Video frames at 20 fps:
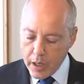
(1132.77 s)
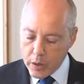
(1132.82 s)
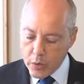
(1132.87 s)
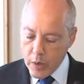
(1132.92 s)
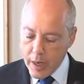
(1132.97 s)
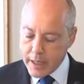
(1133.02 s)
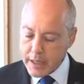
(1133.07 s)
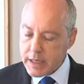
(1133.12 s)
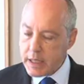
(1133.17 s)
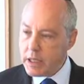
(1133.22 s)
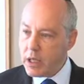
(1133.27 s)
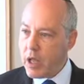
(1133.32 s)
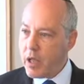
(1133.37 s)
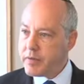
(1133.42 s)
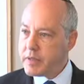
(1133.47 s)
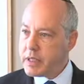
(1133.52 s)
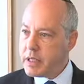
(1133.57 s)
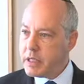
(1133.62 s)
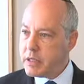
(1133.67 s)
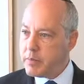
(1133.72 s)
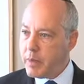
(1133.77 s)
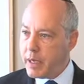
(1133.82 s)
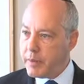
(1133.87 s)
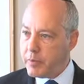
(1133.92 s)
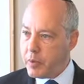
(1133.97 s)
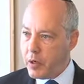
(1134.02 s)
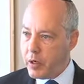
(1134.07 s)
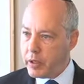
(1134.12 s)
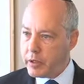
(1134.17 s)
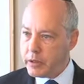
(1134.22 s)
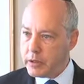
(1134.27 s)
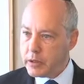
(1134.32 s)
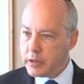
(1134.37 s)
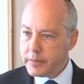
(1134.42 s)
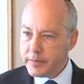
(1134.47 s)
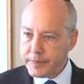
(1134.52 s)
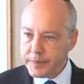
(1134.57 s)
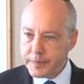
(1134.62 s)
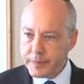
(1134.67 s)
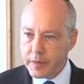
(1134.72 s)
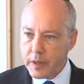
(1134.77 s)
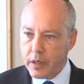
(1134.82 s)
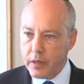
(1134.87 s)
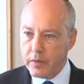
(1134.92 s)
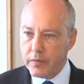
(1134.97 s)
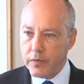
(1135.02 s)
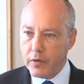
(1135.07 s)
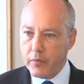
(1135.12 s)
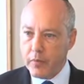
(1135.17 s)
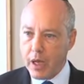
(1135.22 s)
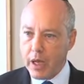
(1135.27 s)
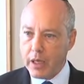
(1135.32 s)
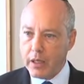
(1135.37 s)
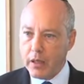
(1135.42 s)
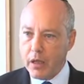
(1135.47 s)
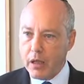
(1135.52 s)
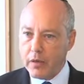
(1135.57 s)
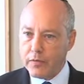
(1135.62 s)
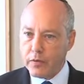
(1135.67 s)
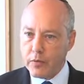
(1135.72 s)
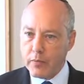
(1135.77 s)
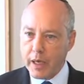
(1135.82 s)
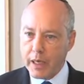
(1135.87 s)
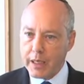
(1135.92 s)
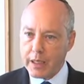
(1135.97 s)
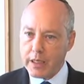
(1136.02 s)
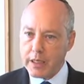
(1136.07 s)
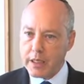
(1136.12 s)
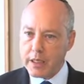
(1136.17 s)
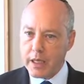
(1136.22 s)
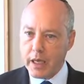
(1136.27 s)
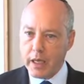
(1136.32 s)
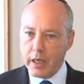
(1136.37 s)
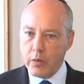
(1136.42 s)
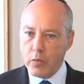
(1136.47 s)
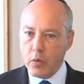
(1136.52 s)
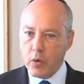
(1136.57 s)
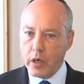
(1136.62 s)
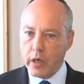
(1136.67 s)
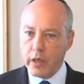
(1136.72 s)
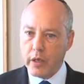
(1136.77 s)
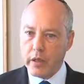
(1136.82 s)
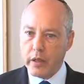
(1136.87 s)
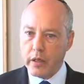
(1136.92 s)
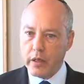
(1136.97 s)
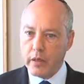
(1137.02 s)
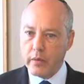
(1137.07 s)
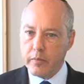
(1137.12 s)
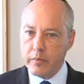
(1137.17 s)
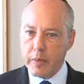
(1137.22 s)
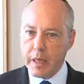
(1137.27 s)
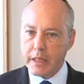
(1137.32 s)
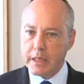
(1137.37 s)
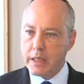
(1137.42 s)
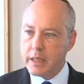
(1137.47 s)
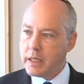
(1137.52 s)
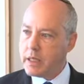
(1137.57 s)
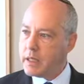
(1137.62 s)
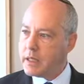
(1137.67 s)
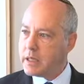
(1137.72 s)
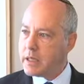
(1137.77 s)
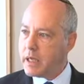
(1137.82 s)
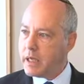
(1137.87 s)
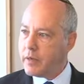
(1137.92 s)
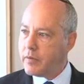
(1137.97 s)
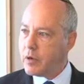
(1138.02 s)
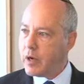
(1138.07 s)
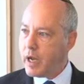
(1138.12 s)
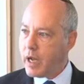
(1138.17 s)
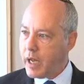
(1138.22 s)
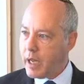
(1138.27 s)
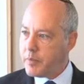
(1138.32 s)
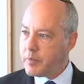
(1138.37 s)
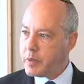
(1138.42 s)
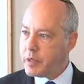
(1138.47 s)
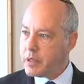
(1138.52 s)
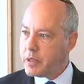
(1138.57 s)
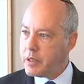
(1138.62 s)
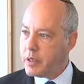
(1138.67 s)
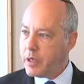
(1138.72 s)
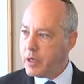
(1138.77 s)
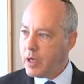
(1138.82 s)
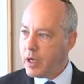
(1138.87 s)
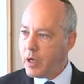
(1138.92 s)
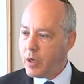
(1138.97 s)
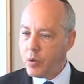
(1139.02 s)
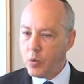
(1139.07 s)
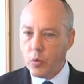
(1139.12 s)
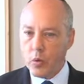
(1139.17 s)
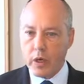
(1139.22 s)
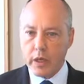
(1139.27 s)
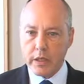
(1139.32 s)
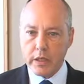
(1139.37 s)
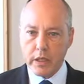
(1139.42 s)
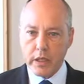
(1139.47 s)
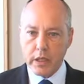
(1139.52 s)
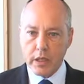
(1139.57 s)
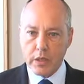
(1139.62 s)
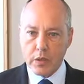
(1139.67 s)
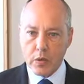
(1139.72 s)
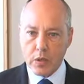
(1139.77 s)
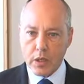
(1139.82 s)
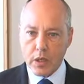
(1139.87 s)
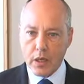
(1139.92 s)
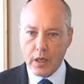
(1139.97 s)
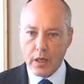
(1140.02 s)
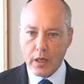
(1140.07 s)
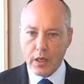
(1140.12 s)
Greg Sidlofsky is my partner. For my law firm, I can say one of the best things that ever happened was his